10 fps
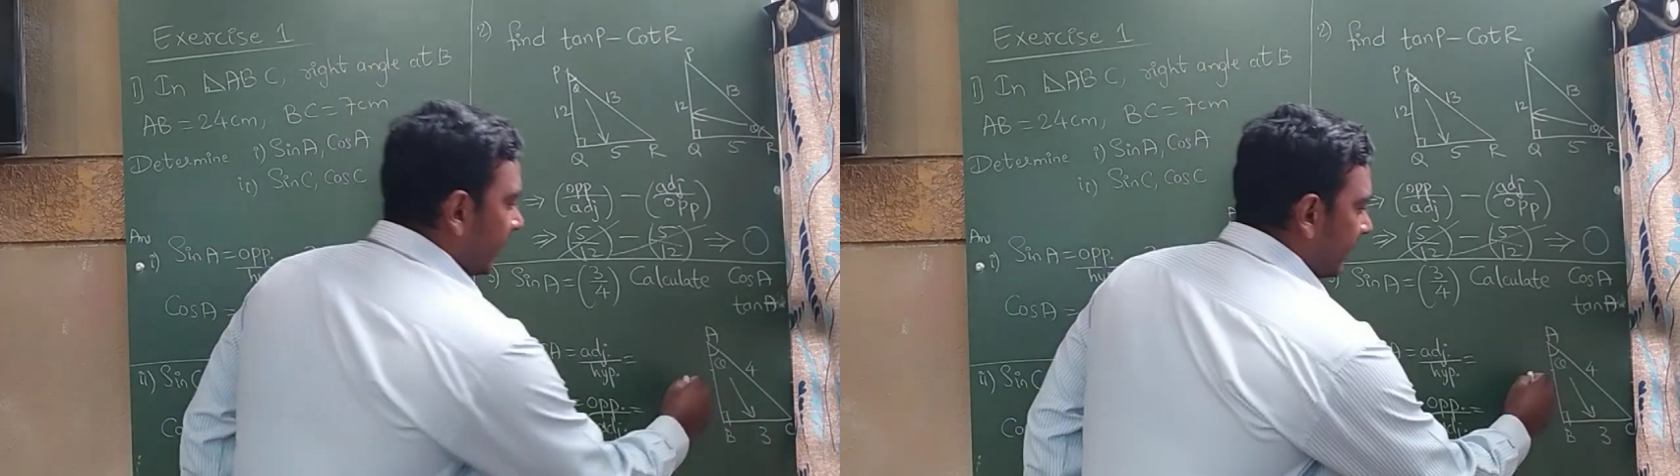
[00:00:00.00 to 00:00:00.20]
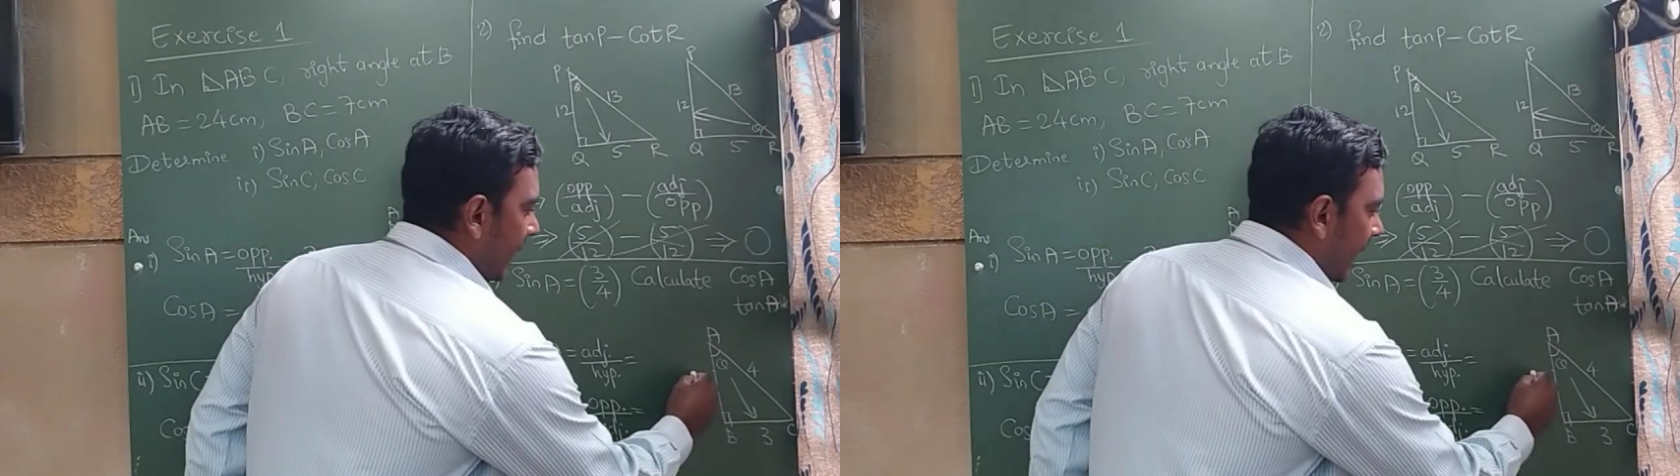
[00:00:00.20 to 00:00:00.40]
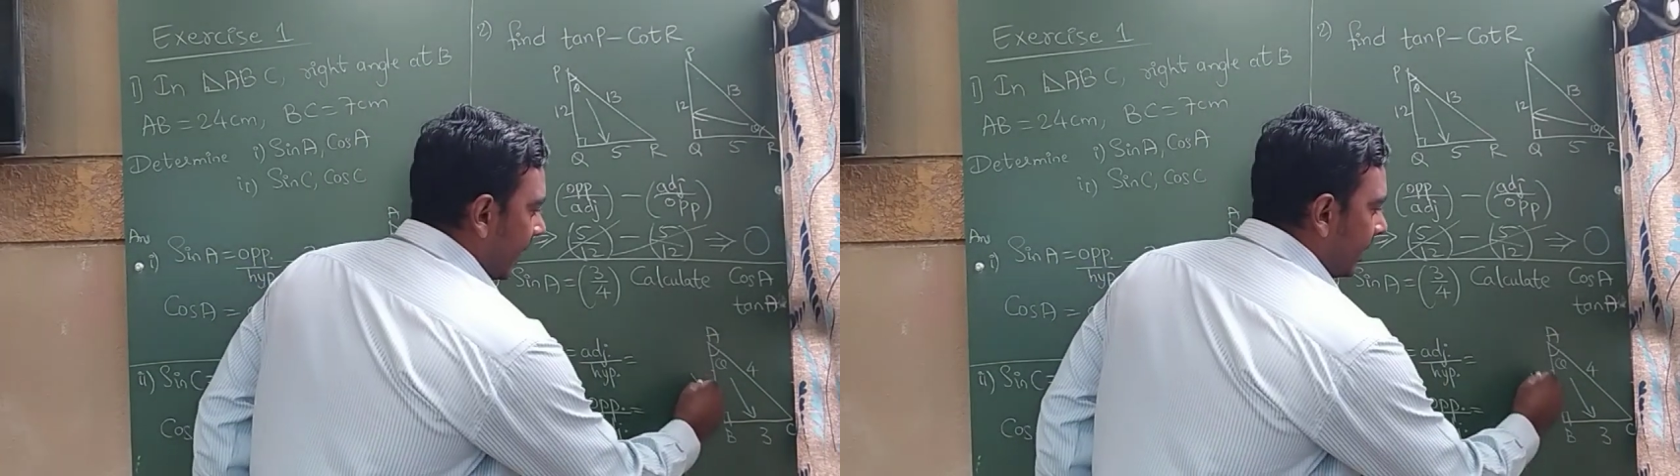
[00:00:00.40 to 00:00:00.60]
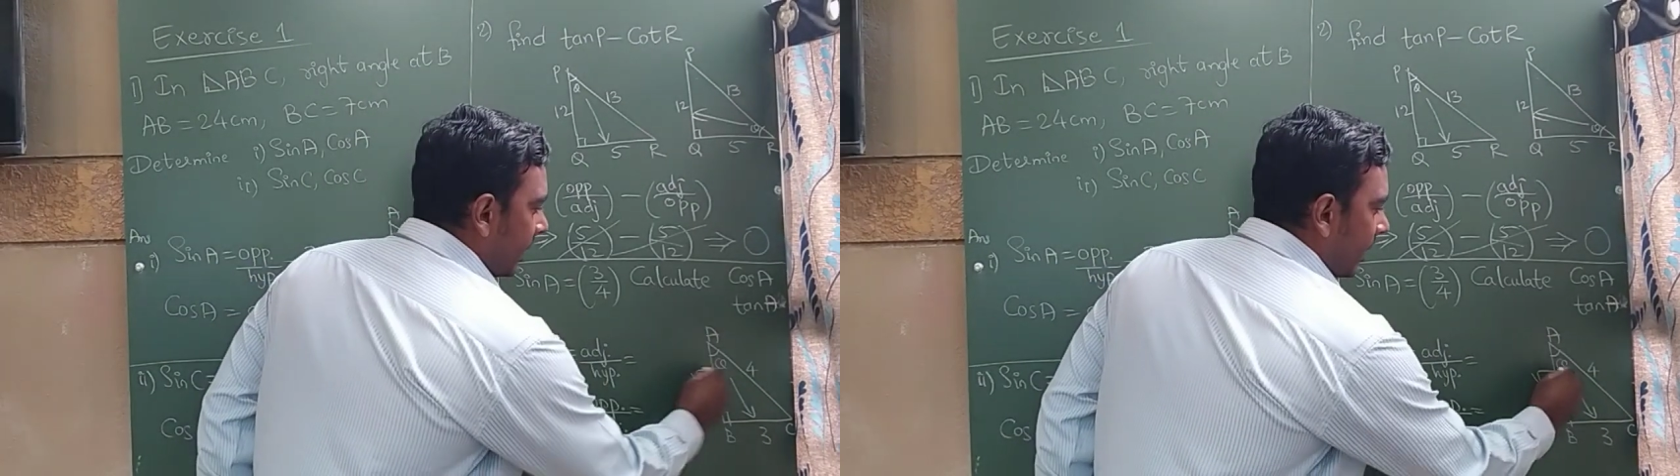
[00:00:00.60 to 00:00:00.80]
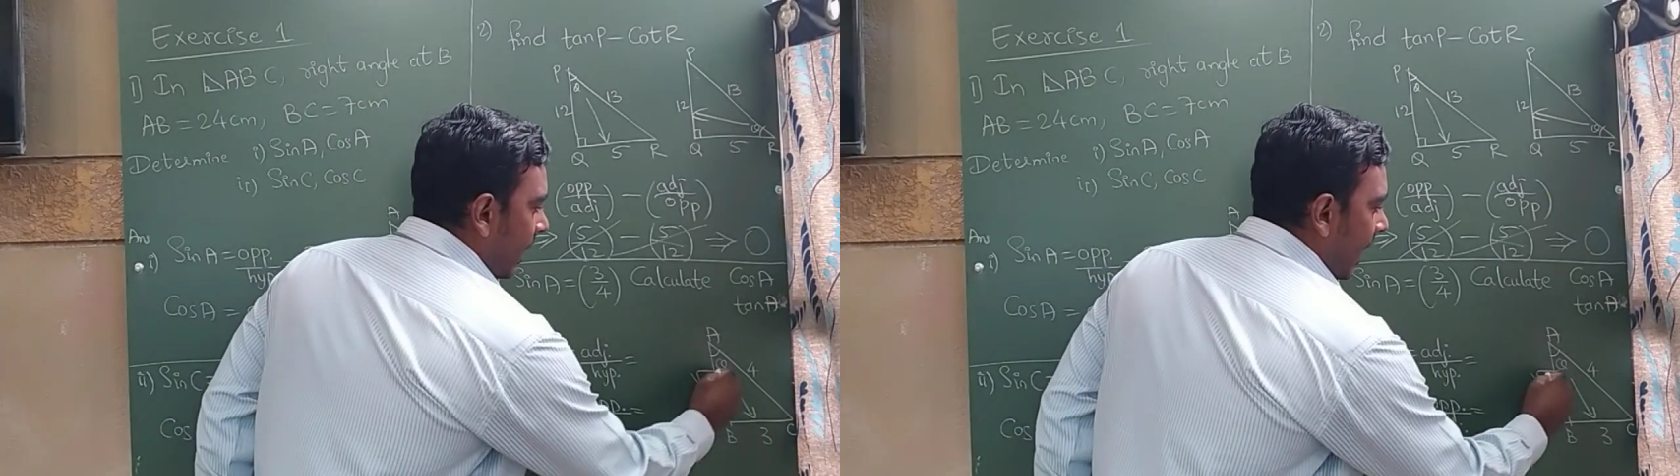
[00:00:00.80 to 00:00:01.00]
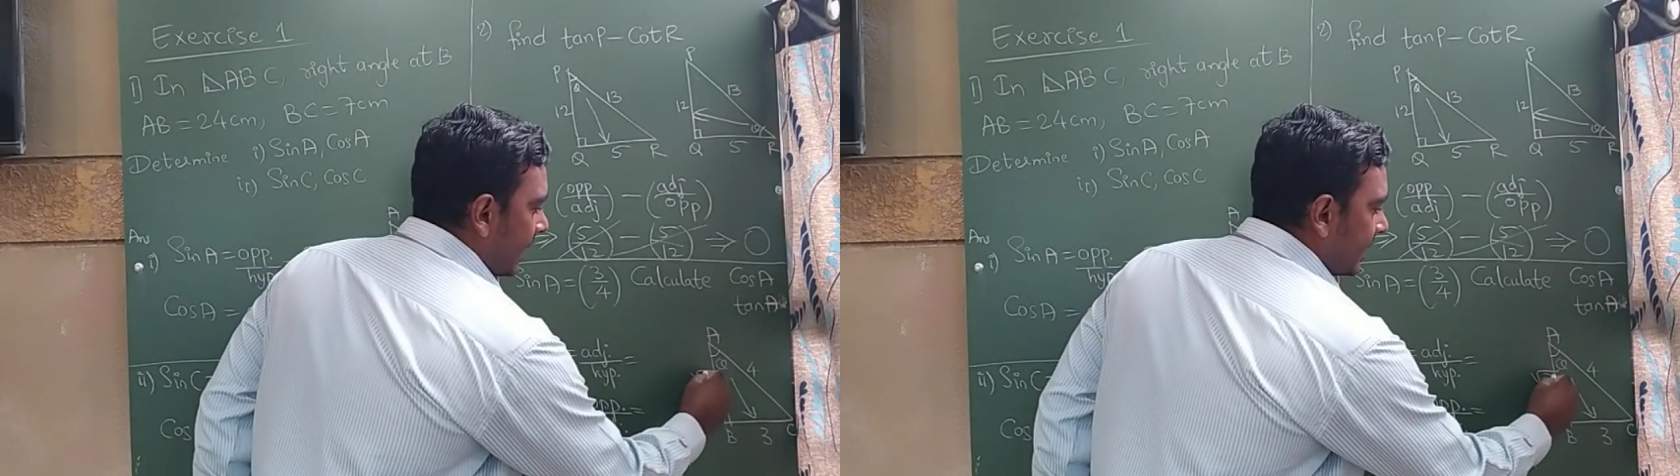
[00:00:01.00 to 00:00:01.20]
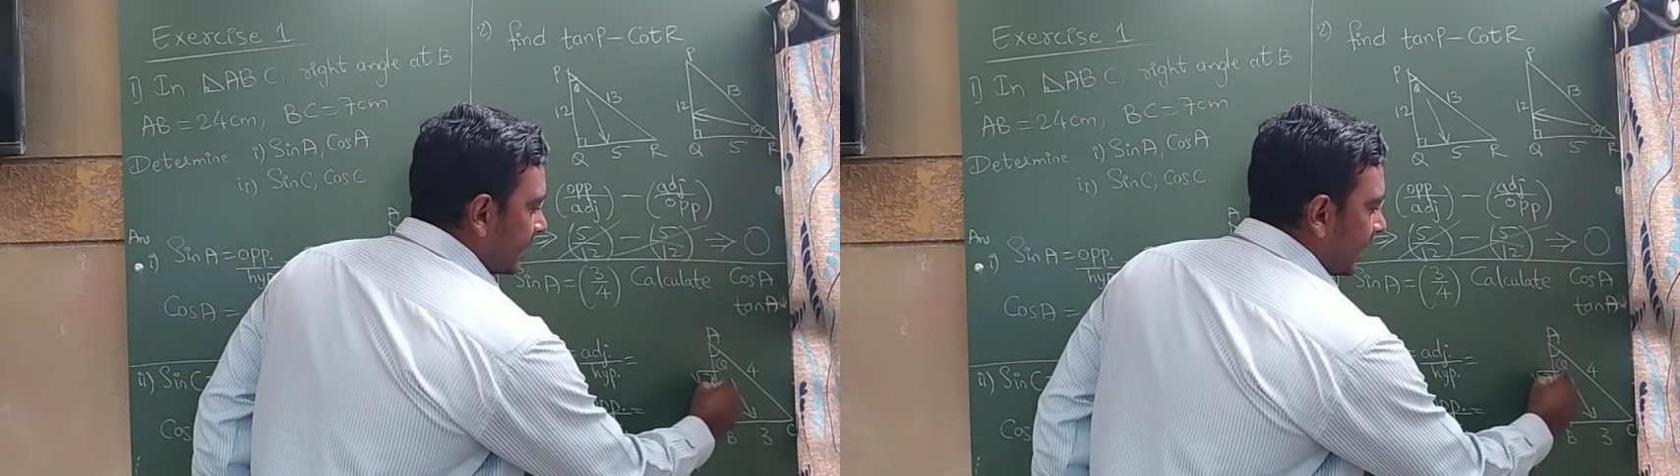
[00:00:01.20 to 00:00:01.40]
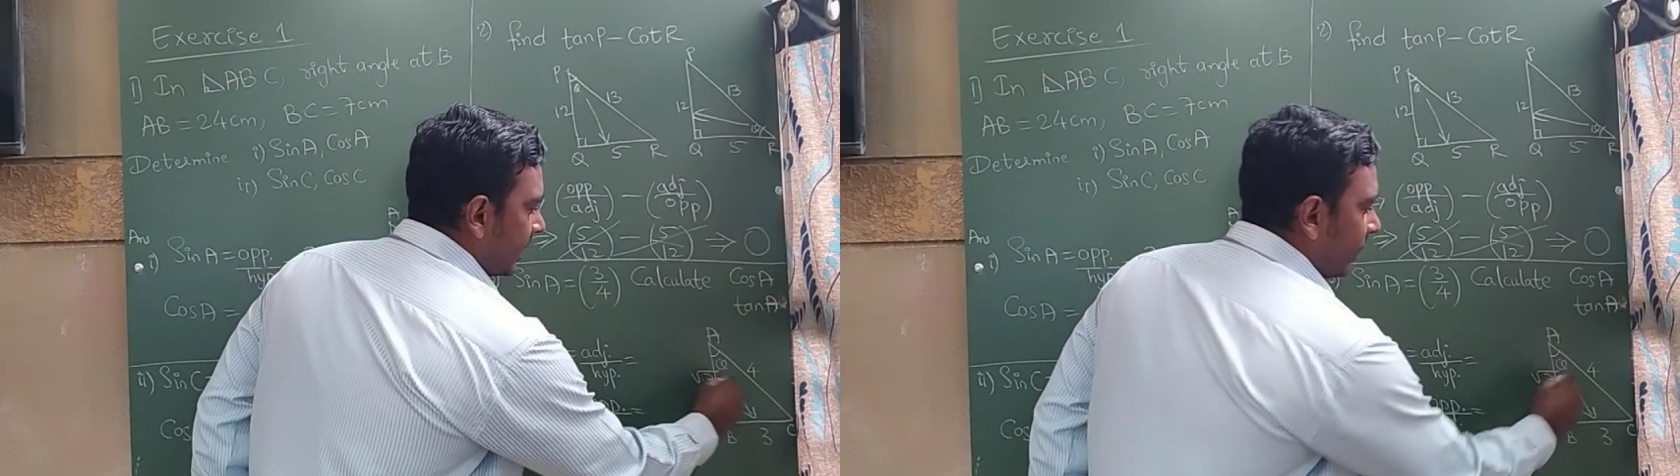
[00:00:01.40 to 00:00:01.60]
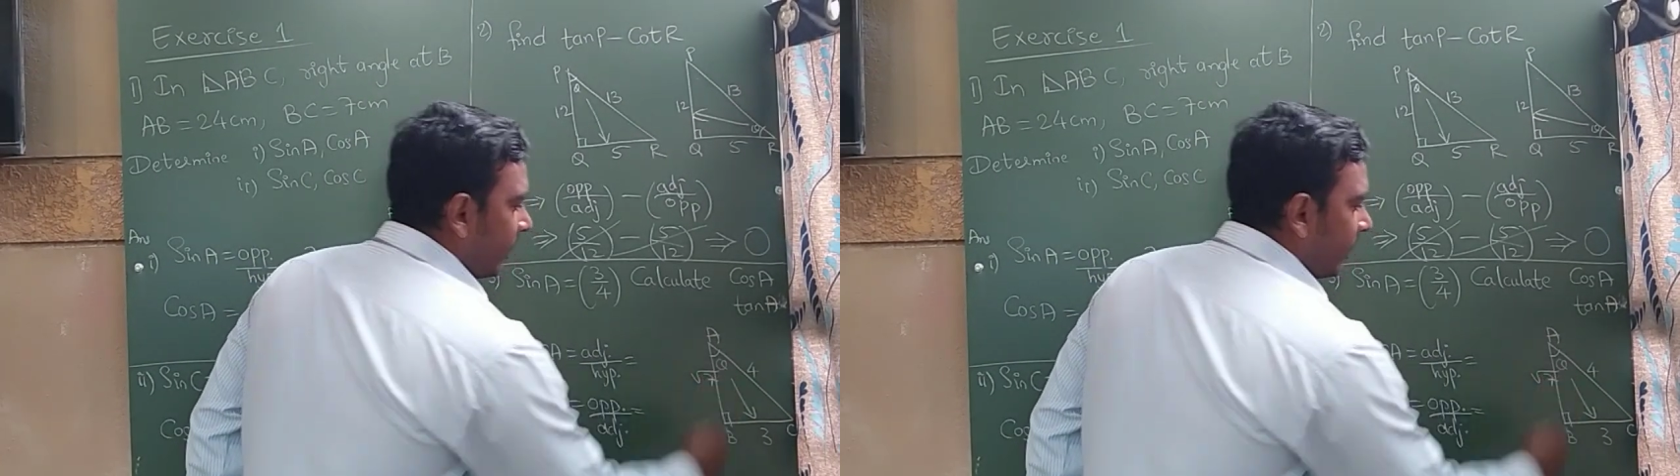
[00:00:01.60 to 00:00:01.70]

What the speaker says: then adjacent will